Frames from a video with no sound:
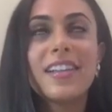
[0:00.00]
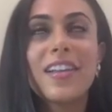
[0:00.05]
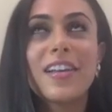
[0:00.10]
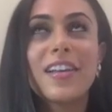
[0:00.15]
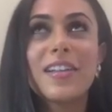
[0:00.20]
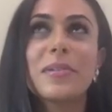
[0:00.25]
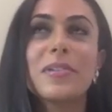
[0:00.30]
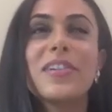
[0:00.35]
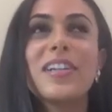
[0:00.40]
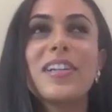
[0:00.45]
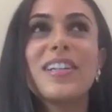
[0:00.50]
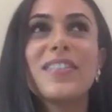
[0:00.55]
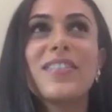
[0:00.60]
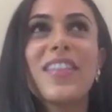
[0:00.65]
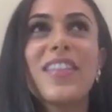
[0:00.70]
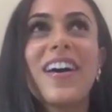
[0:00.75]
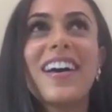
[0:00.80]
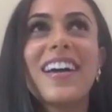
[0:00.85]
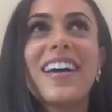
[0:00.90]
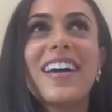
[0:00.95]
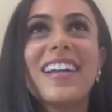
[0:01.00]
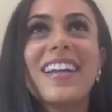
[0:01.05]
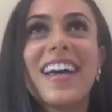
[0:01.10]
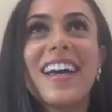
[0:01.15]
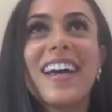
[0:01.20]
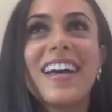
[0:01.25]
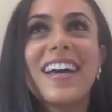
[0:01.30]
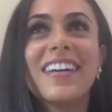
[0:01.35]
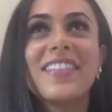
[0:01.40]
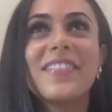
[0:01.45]
I lost my train of thought.
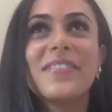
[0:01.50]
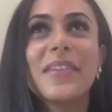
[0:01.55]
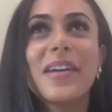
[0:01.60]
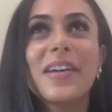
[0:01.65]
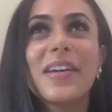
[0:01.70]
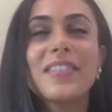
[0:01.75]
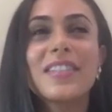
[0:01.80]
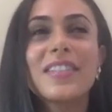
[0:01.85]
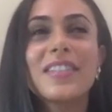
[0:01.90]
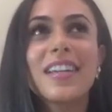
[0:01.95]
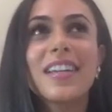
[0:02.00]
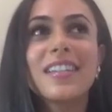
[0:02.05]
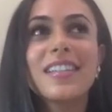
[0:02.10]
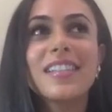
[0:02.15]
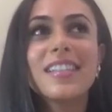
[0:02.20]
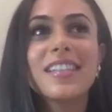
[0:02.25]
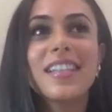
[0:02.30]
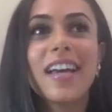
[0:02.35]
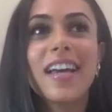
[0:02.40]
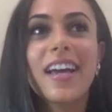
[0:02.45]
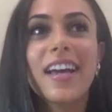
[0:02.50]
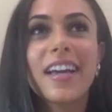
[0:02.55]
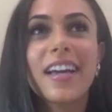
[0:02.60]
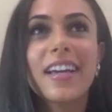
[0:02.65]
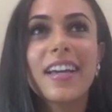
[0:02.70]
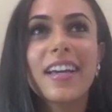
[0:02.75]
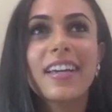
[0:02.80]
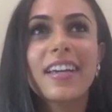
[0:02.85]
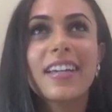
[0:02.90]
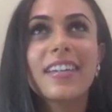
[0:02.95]
Um, I was going to
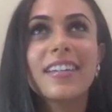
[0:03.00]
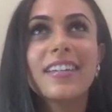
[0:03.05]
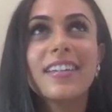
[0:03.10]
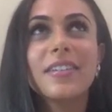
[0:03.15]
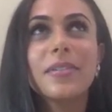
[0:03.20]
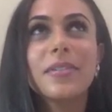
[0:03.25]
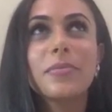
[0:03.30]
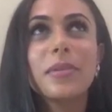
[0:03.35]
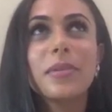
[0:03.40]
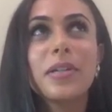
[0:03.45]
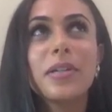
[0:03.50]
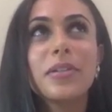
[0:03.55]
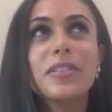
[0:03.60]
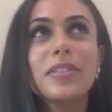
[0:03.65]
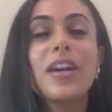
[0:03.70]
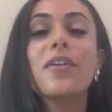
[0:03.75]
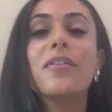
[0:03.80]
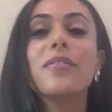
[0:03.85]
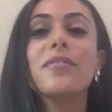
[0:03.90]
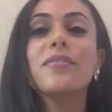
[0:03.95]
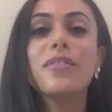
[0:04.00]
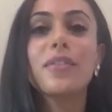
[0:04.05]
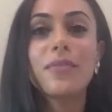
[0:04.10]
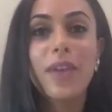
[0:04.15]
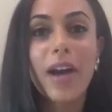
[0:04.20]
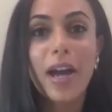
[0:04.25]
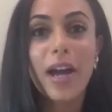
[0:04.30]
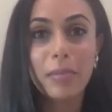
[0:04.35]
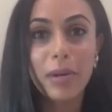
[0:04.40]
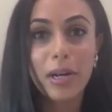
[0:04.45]
say, protein oh the
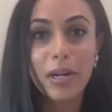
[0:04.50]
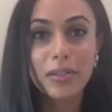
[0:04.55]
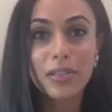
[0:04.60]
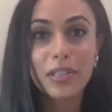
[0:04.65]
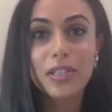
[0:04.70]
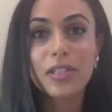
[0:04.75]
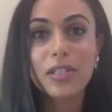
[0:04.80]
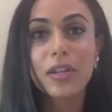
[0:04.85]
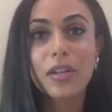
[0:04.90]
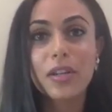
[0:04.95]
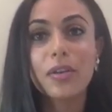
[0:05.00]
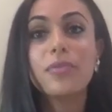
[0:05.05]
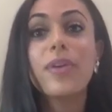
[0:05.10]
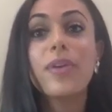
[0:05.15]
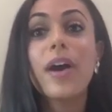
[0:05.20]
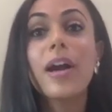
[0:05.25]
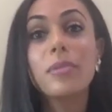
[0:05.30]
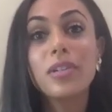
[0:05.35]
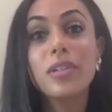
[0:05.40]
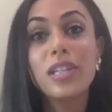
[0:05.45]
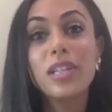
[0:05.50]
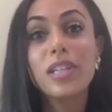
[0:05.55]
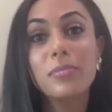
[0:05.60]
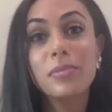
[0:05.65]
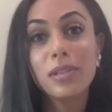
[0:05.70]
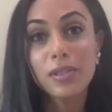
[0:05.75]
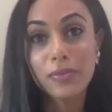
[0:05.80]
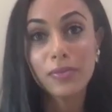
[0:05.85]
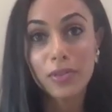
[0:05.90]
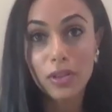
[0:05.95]
fiber so fiber
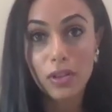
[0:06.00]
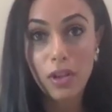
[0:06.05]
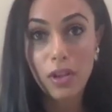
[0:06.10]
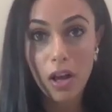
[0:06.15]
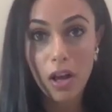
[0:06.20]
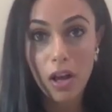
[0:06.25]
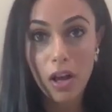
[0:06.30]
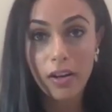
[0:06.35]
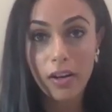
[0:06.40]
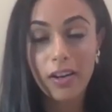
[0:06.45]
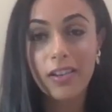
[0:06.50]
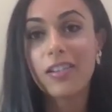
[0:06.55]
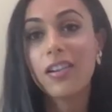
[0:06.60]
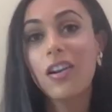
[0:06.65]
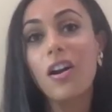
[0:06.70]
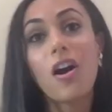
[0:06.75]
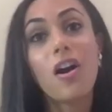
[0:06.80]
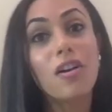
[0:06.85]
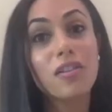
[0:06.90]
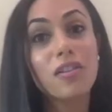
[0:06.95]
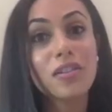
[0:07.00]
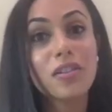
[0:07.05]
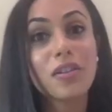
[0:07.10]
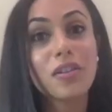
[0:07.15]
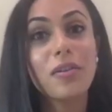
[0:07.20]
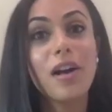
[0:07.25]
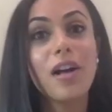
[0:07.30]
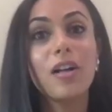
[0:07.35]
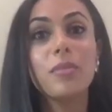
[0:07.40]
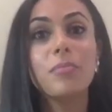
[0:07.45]
keeps us full longer
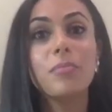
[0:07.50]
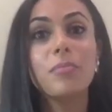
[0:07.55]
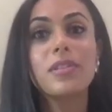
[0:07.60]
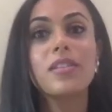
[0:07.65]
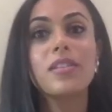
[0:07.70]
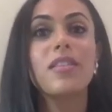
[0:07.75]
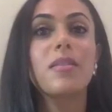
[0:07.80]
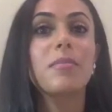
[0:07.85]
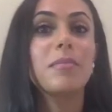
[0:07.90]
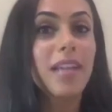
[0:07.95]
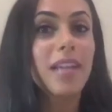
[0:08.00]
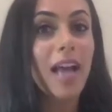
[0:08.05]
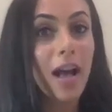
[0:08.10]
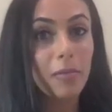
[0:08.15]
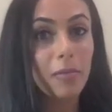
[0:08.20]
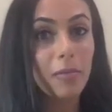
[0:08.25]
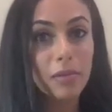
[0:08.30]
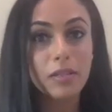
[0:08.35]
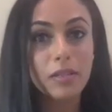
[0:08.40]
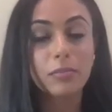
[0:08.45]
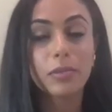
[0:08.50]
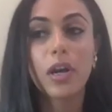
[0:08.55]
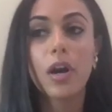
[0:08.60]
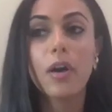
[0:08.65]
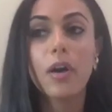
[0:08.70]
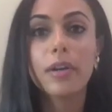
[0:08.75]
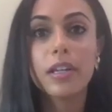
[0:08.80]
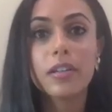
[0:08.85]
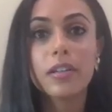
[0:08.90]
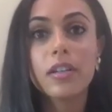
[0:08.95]
also helps the metabolism
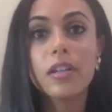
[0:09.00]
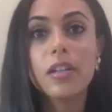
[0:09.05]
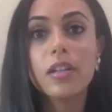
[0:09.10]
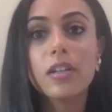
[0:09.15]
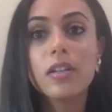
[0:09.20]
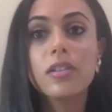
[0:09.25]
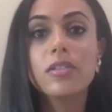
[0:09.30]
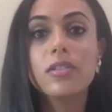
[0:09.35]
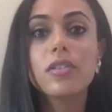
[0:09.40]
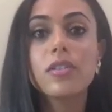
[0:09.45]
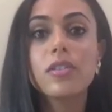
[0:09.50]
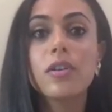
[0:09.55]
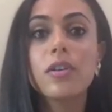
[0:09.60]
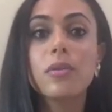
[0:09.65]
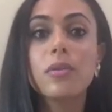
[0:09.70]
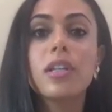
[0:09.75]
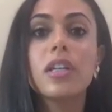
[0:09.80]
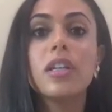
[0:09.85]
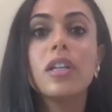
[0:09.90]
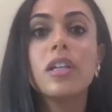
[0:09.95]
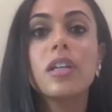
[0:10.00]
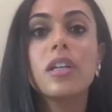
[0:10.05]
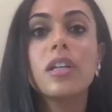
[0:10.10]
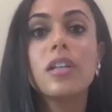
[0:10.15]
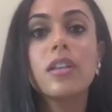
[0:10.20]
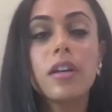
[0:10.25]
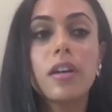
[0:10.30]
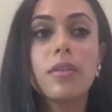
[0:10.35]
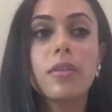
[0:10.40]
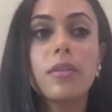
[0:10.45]
going so
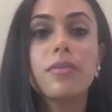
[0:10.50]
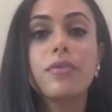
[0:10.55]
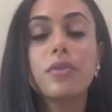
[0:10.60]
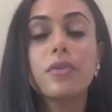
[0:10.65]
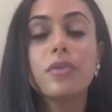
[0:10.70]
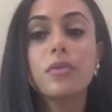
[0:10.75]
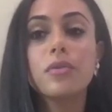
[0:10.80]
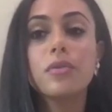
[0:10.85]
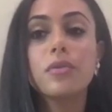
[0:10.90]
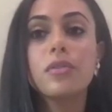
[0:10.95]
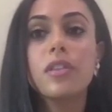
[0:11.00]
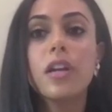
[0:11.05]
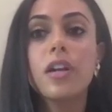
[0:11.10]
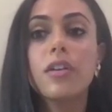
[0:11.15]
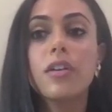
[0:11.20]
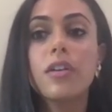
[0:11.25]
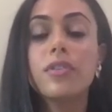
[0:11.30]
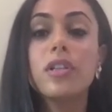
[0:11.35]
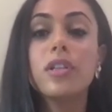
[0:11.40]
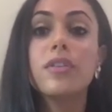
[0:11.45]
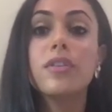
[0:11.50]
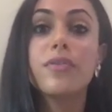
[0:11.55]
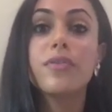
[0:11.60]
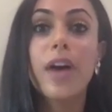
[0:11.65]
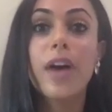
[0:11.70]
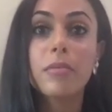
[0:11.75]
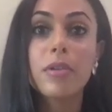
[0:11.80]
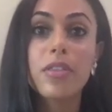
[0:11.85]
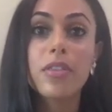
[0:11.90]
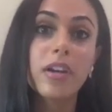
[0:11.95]
eating the foods that are full of
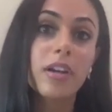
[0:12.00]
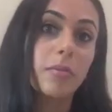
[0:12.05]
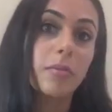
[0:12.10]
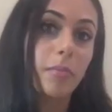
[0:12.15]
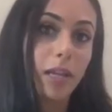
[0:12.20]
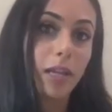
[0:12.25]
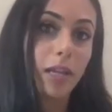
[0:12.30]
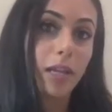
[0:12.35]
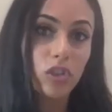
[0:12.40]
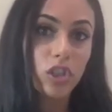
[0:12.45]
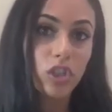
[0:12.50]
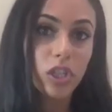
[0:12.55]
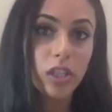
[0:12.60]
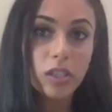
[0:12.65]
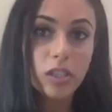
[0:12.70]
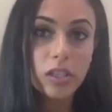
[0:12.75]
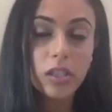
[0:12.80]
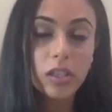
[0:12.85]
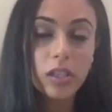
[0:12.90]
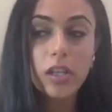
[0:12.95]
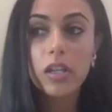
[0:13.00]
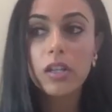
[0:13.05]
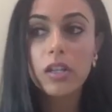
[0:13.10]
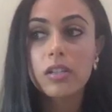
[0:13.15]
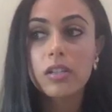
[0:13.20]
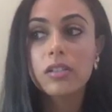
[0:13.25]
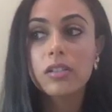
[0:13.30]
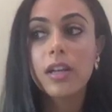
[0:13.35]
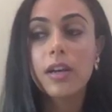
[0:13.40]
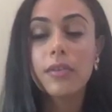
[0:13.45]
fiber that i mentioned
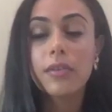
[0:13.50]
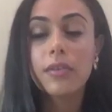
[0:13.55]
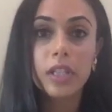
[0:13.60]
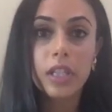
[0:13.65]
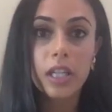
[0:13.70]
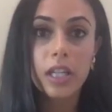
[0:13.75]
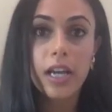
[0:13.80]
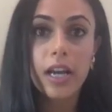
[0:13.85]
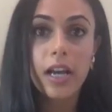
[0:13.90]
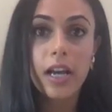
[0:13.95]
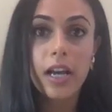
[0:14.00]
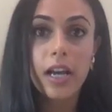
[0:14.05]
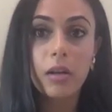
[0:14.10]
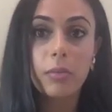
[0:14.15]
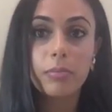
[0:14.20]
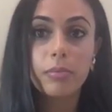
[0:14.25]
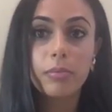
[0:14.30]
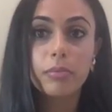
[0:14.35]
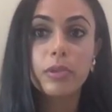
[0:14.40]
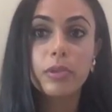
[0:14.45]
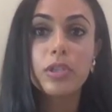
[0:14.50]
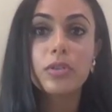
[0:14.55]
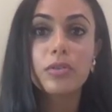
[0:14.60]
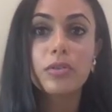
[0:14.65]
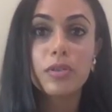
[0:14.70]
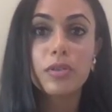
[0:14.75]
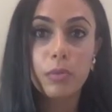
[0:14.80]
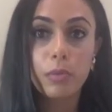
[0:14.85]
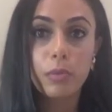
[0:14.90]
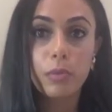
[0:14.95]
definitely going to help
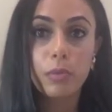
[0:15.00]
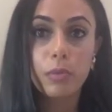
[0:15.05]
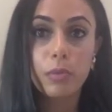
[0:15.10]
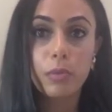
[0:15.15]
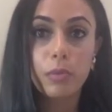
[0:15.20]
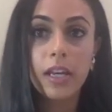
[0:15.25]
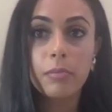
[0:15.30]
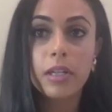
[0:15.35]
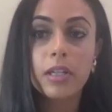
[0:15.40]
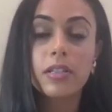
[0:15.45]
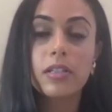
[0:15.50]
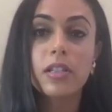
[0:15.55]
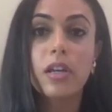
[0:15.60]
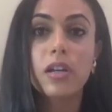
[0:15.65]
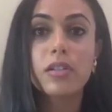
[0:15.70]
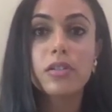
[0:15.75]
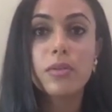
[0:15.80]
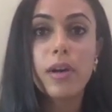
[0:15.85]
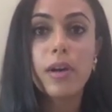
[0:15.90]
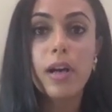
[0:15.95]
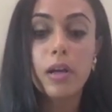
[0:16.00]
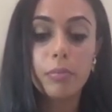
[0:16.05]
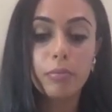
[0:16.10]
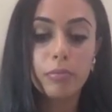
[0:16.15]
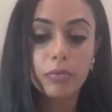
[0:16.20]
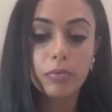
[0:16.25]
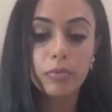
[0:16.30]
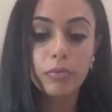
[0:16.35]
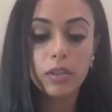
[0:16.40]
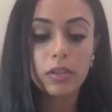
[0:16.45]
reduce the weight gain because they also
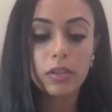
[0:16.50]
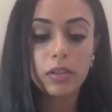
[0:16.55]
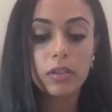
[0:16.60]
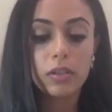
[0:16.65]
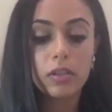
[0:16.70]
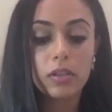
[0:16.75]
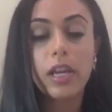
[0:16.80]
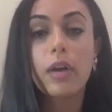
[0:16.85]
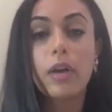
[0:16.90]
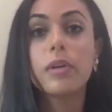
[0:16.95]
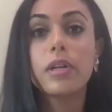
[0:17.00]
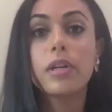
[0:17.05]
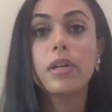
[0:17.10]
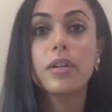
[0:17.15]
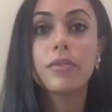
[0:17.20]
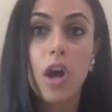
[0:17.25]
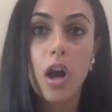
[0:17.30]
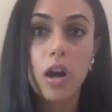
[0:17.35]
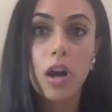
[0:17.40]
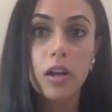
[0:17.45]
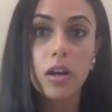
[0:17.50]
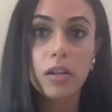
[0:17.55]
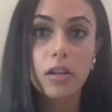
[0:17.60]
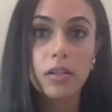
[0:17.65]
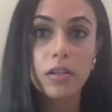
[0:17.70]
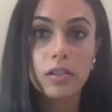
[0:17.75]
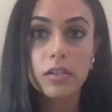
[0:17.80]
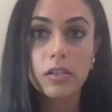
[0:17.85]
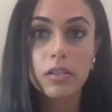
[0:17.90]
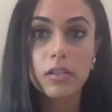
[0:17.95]
help get rid of
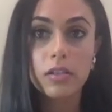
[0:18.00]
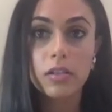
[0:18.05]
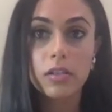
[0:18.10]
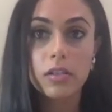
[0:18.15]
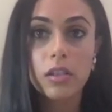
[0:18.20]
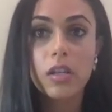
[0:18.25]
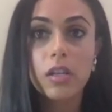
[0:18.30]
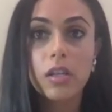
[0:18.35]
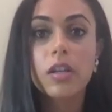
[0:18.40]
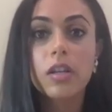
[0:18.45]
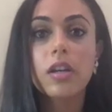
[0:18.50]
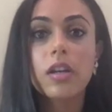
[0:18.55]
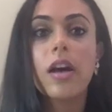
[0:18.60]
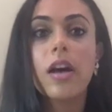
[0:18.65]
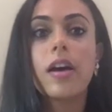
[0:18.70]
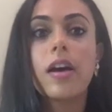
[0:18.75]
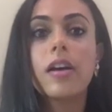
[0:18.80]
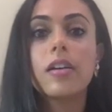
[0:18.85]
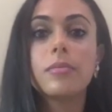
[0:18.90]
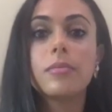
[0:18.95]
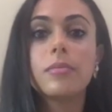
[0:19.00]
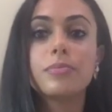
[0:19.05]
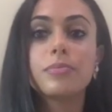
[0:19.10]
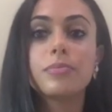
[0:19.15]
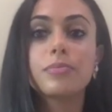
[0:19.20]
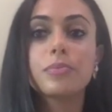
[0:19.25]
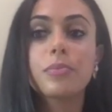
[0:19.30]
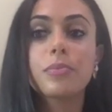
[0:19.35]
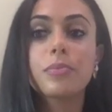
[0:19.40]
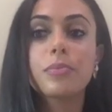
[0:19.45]
toxins
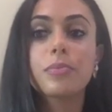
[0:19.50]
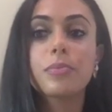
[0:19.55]
um,